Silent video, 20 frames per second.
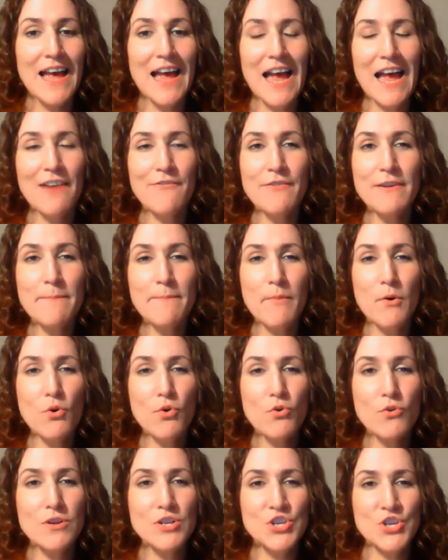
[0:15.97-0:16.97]
Every book
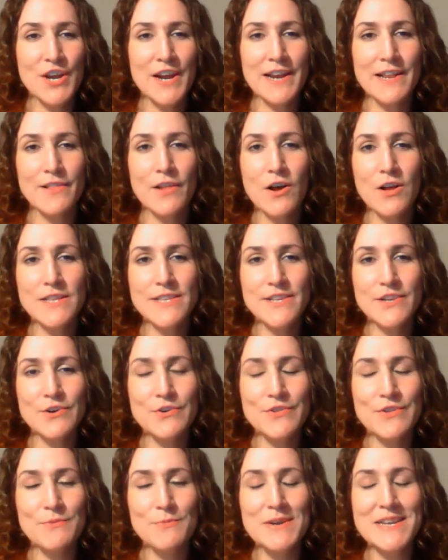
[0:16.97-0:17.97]
or journal article
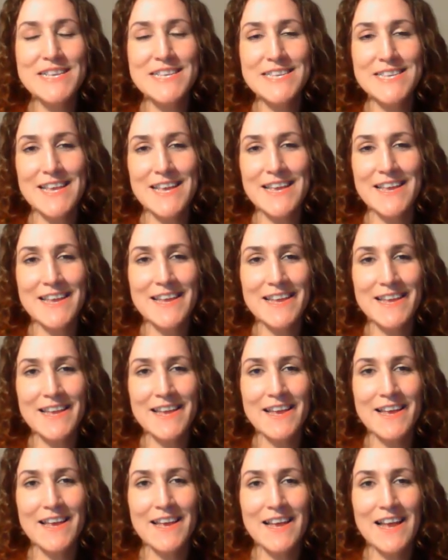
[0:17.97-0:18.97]
that we see
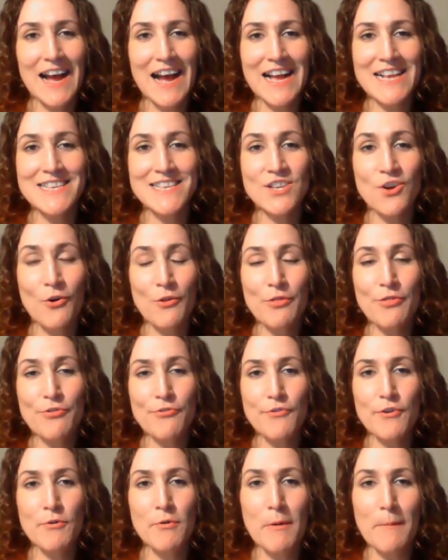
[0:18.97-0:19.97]
has gone
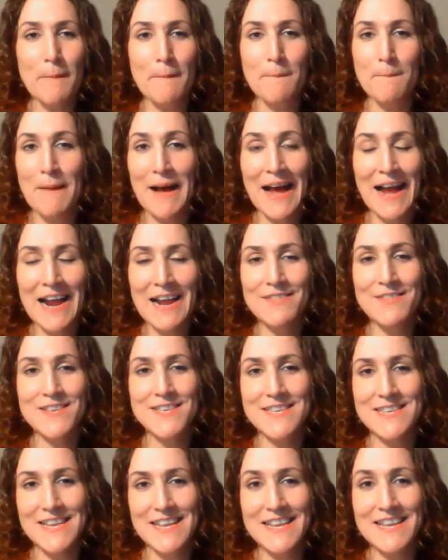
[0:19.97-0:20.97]
through a behind the
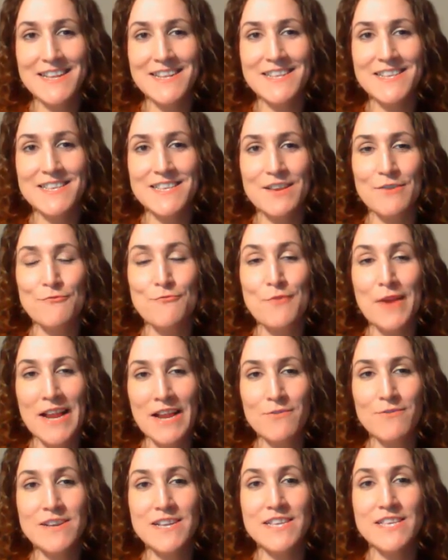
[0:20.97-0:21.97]
scenes
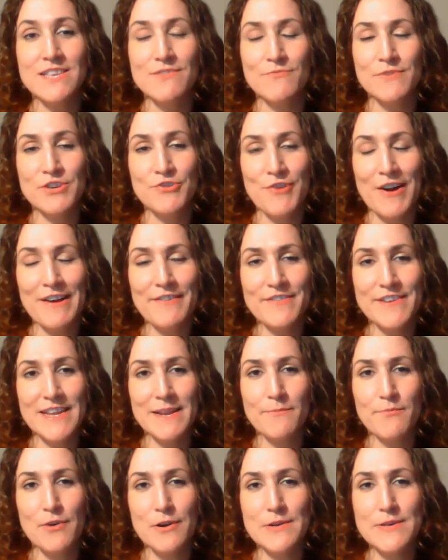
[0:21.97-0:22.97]
rigorous
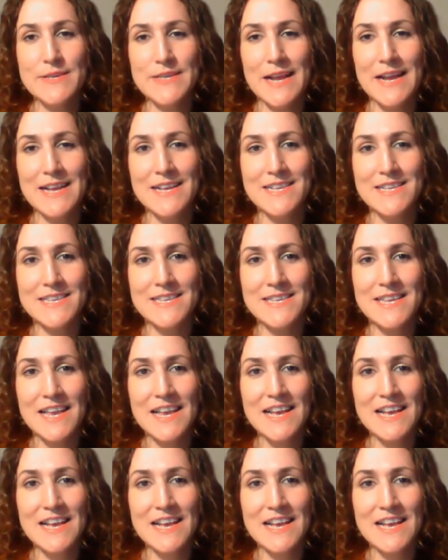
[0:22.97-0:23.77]
redrafting process